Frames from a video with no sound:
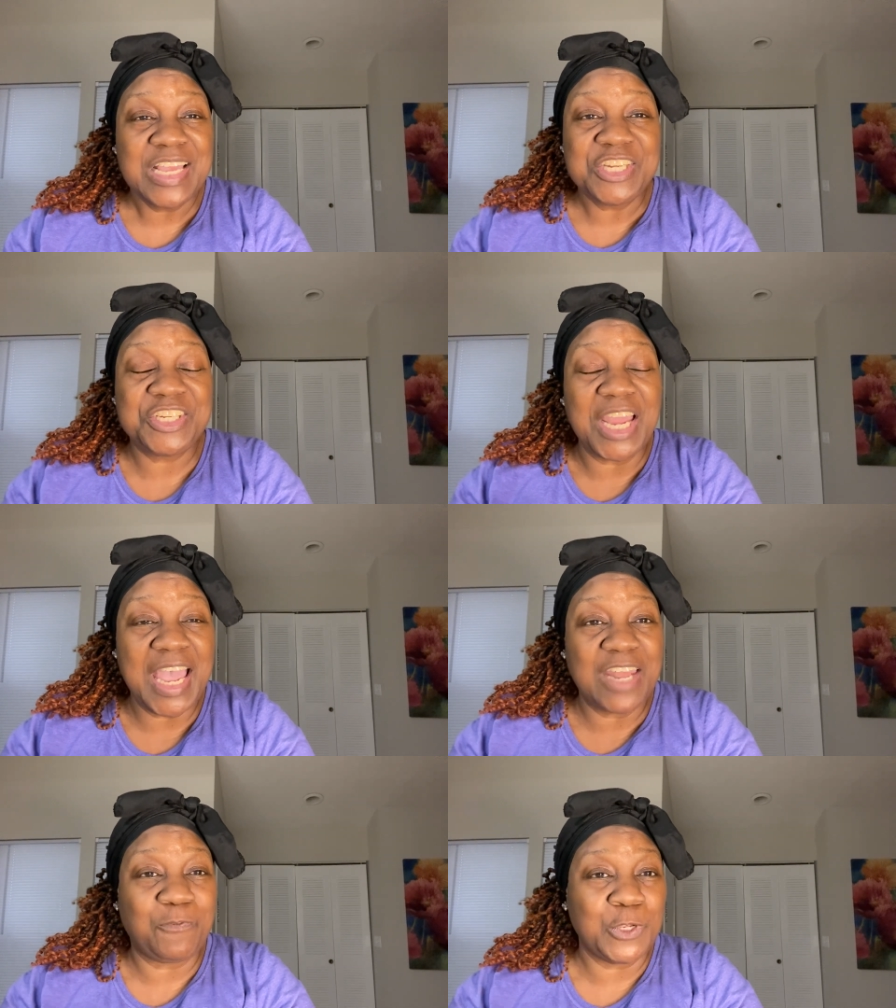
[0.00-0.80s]

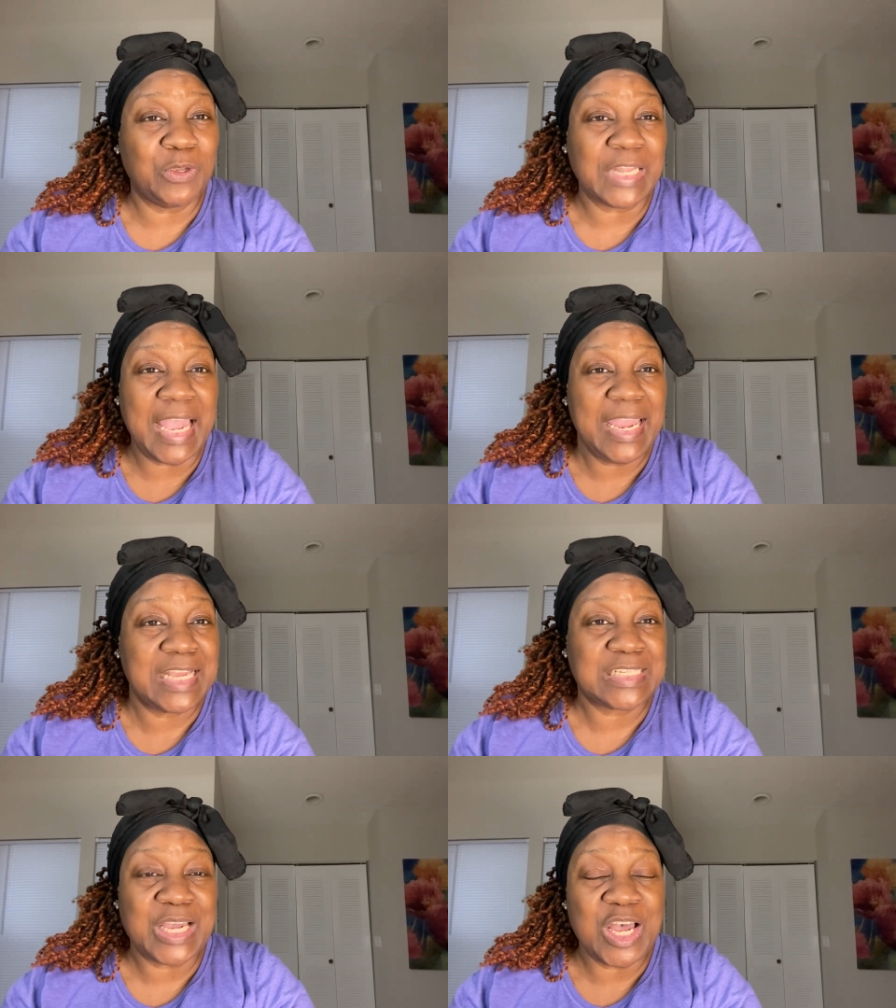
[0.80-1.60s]
shine, for your light
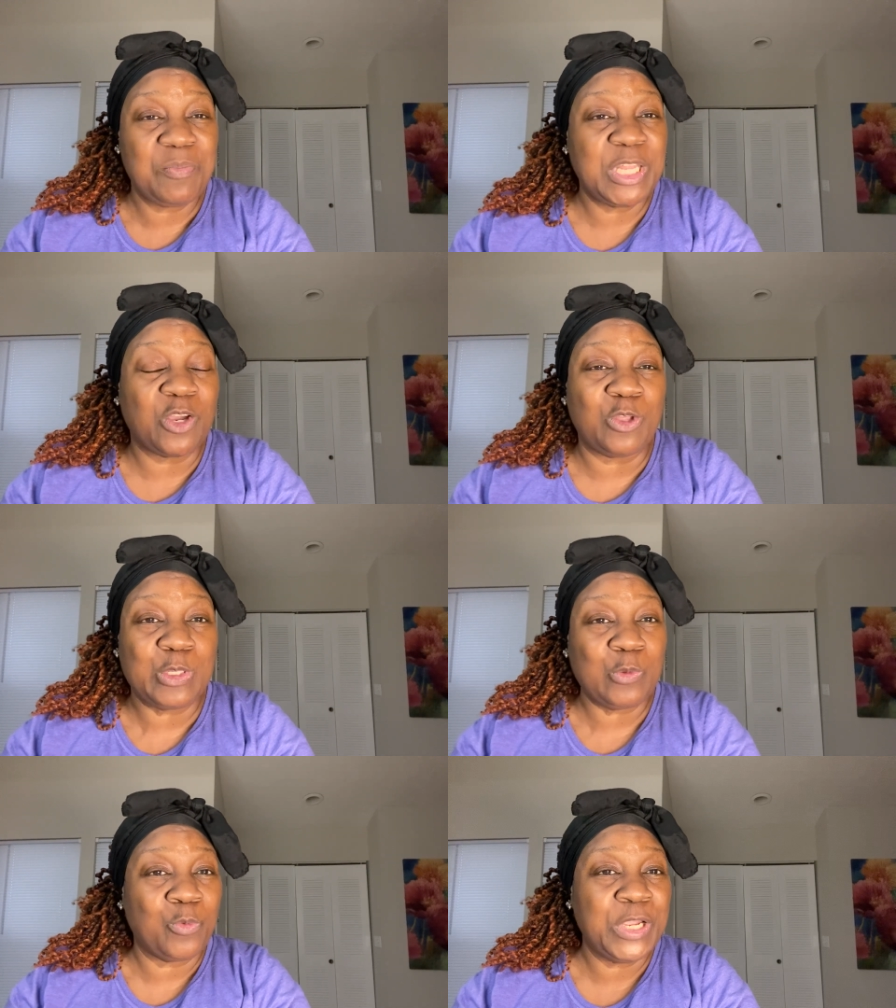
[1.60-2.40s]
has come, and the
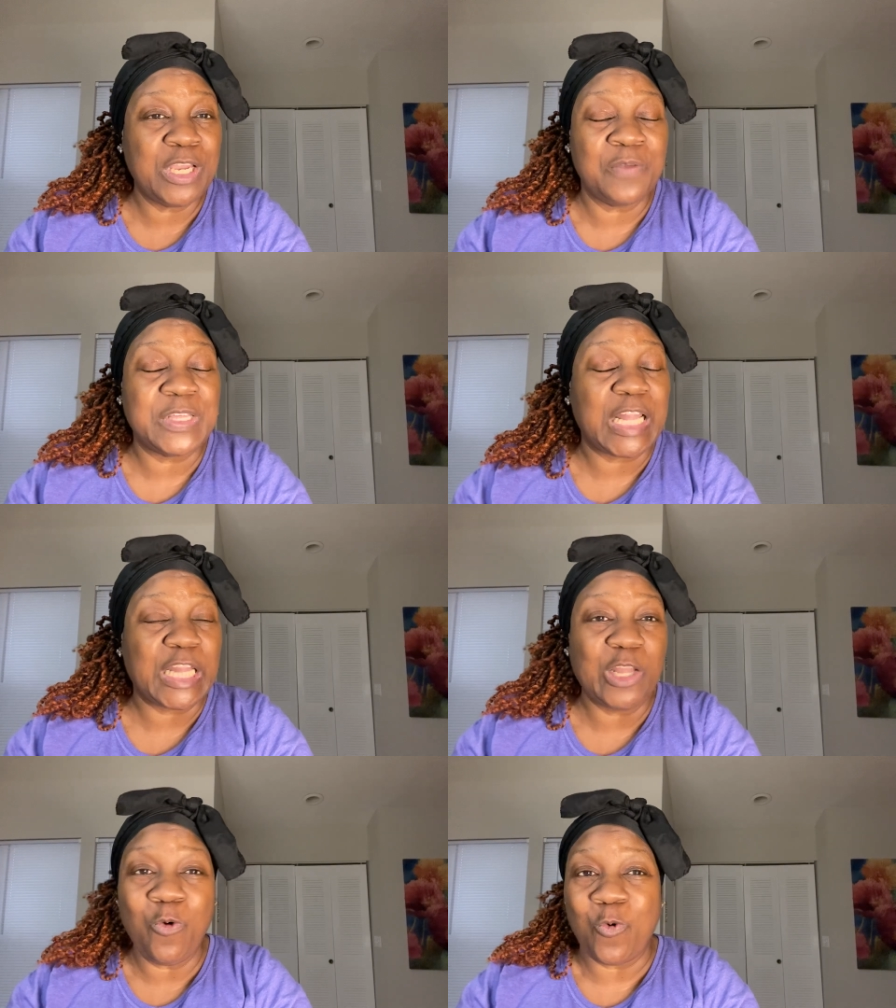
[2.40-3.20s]
glory of the
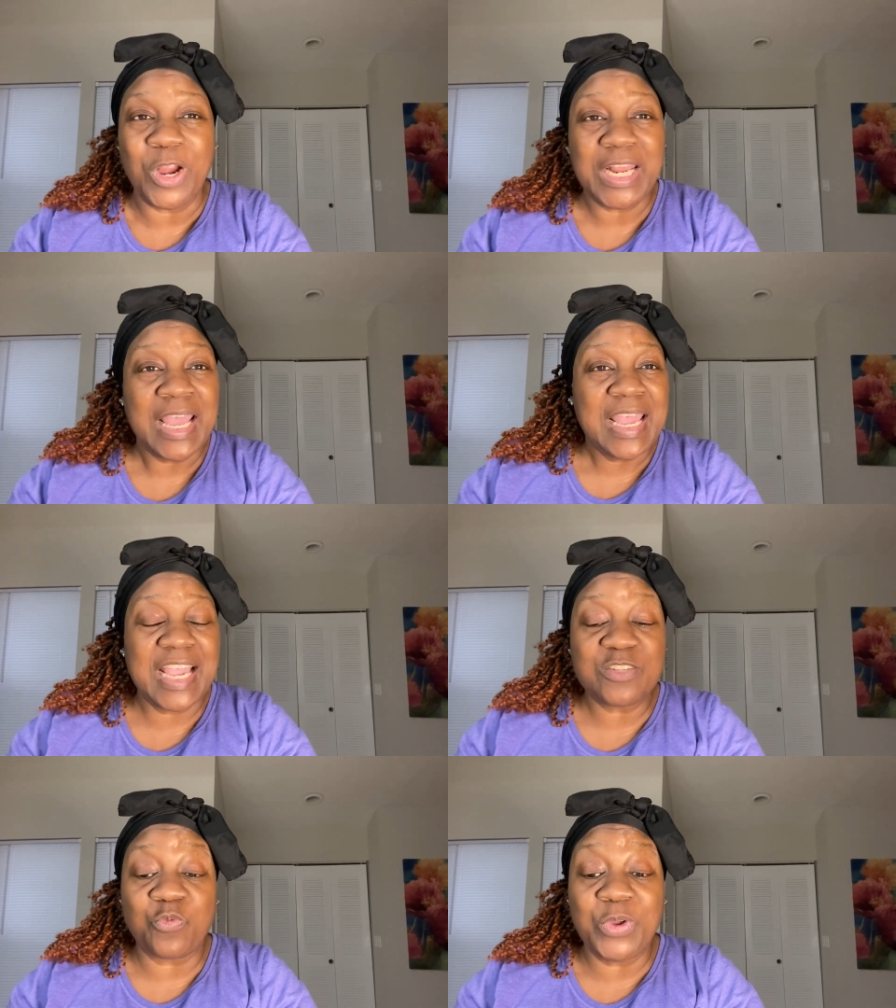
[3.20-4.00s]
Lord
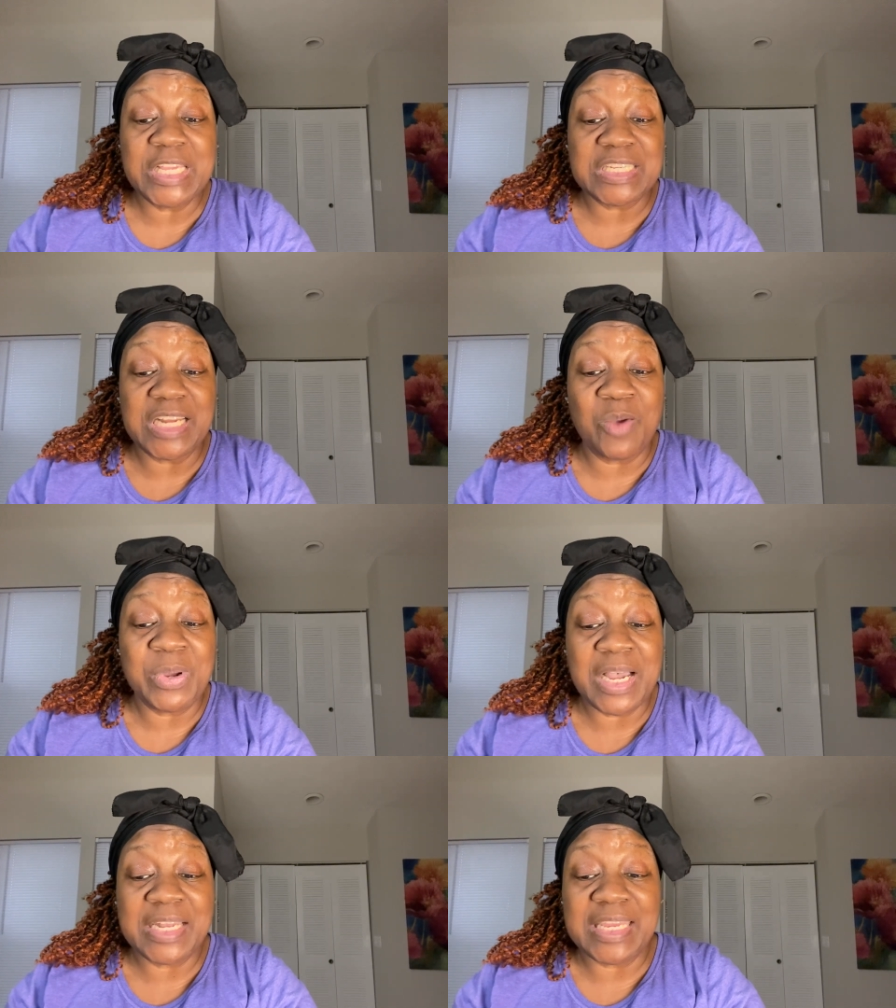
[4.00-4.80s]
has risen
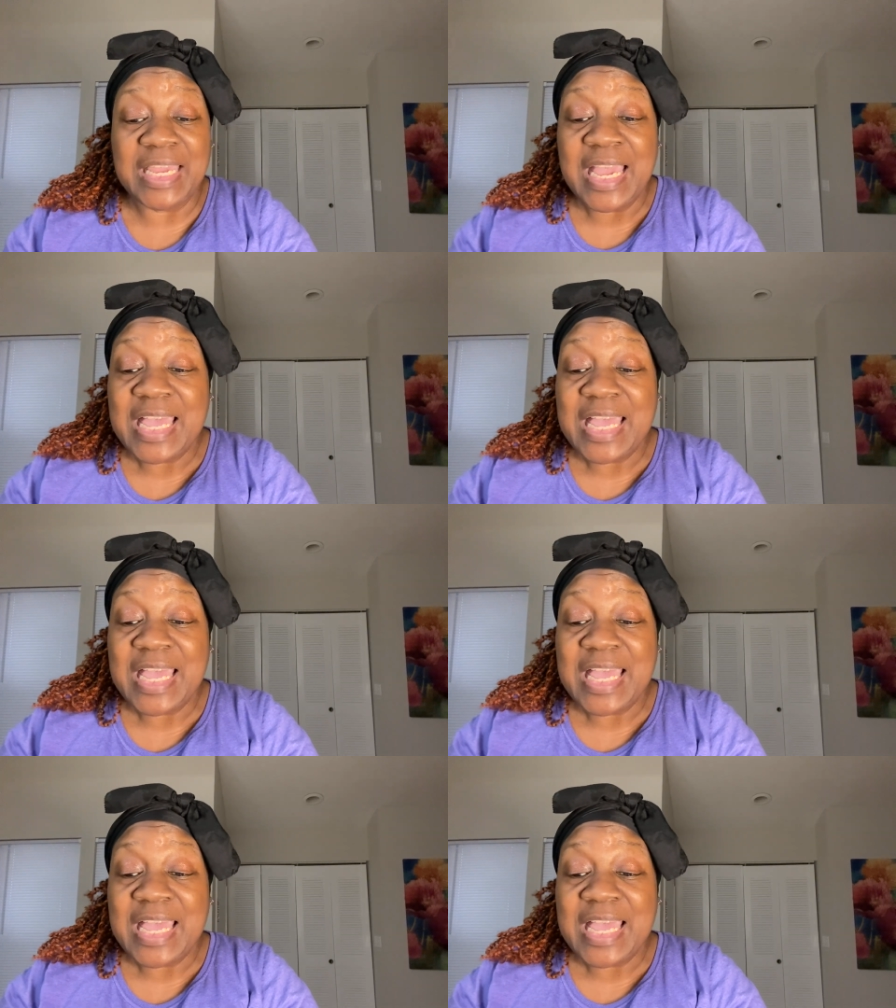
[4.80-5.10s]
upon thee.